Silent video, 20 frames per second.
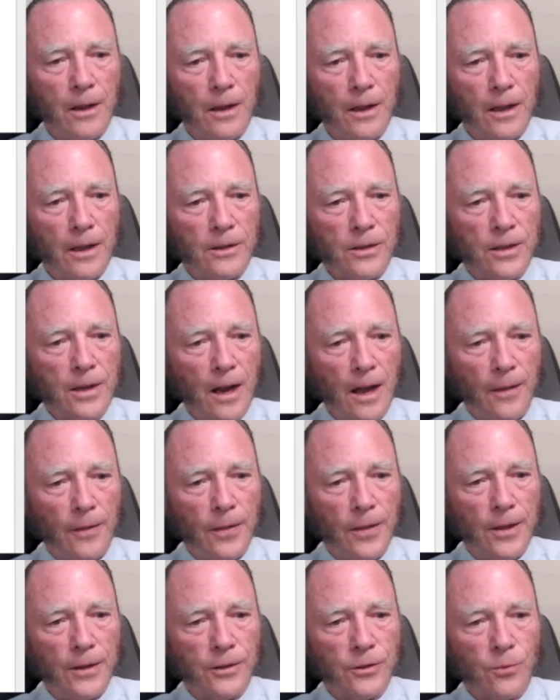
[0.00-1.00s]
It's not
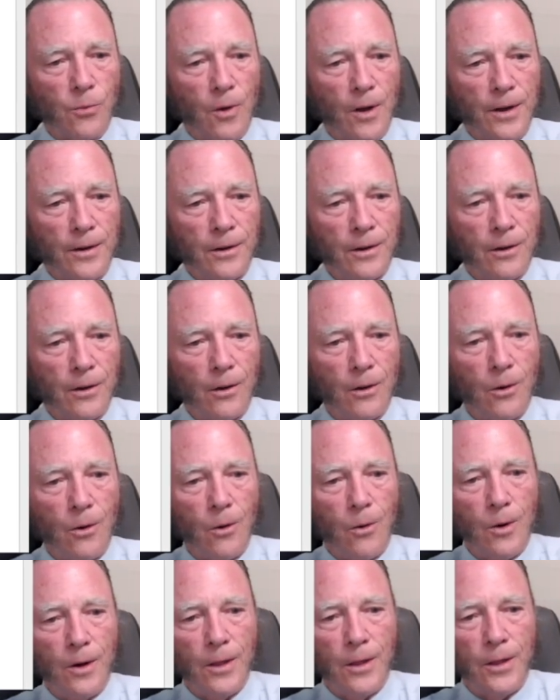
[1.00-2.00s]
this one,
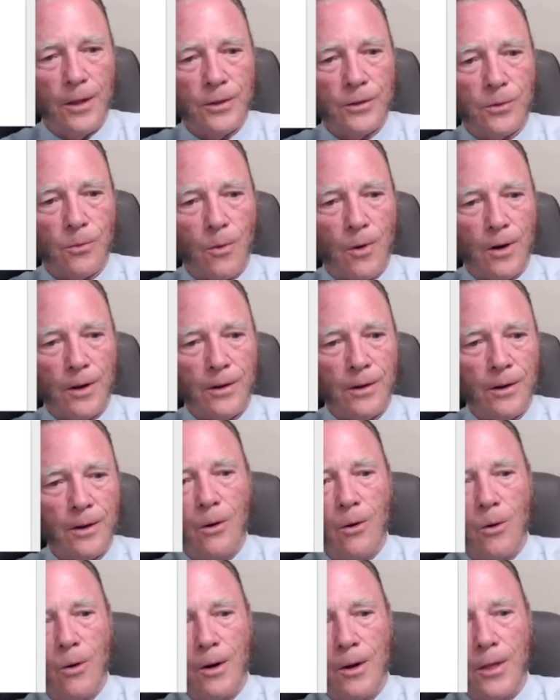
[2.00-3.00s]
or this one,
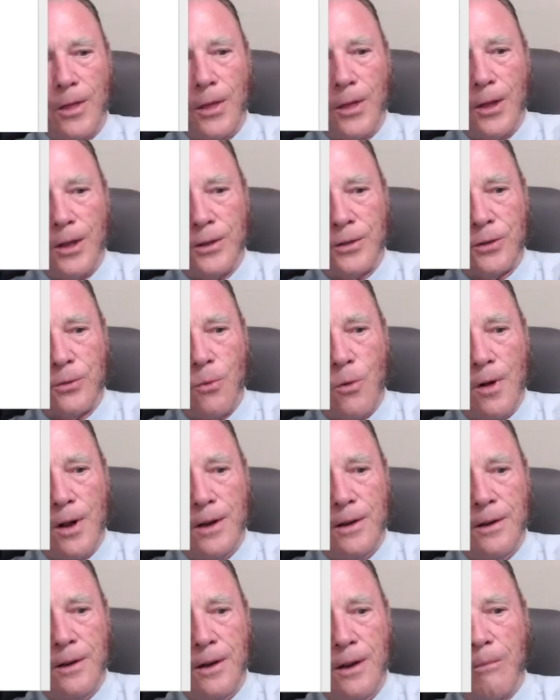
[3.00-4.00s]
or this
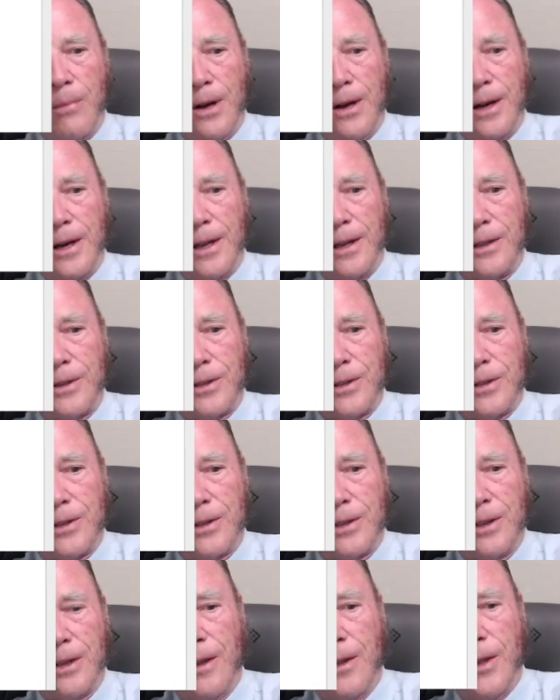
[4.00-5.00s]
one, but
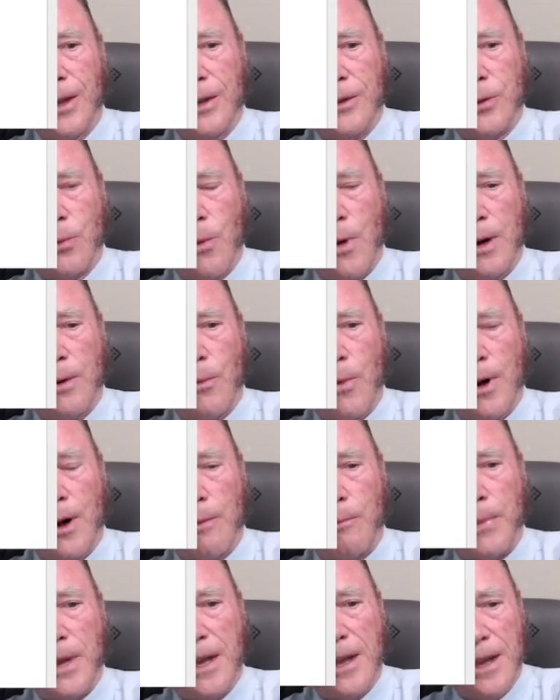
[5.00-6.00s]
it's this one where
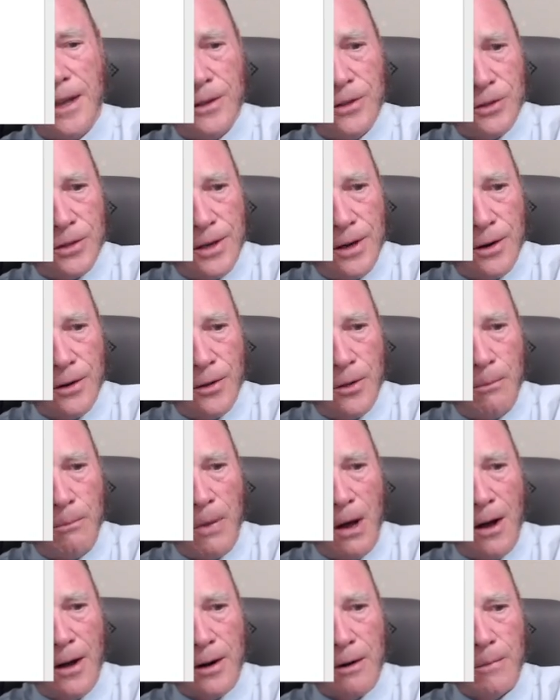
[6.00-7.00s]
it begins near the
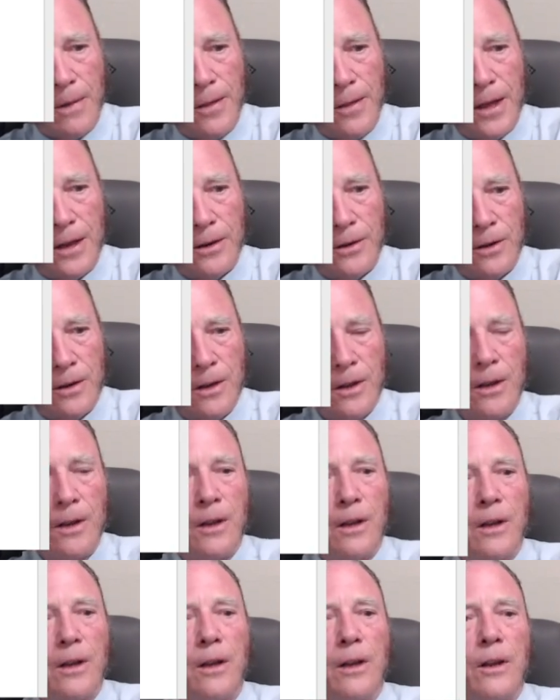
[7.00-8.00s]
bottom and then
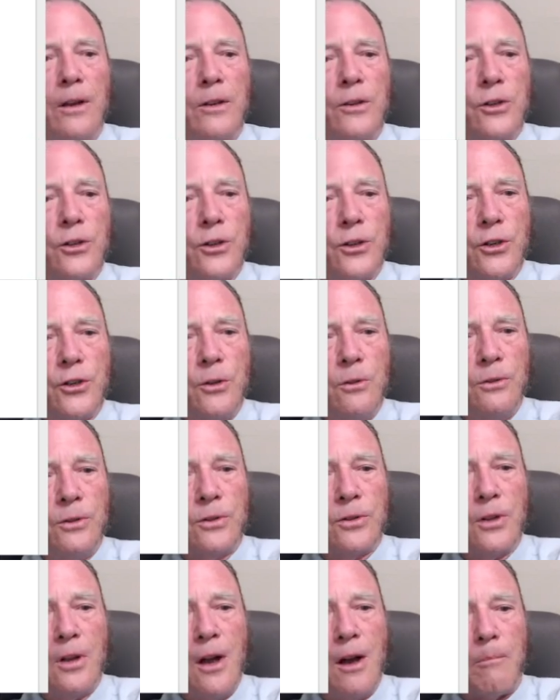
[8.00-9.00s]

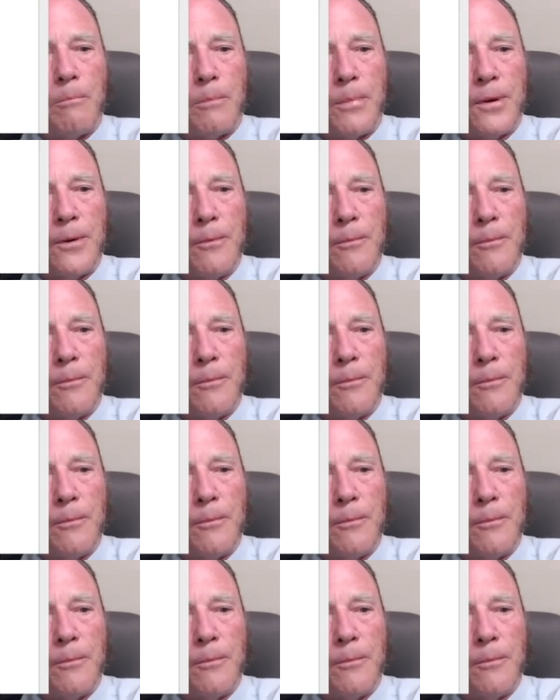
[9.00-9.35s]
shoots up.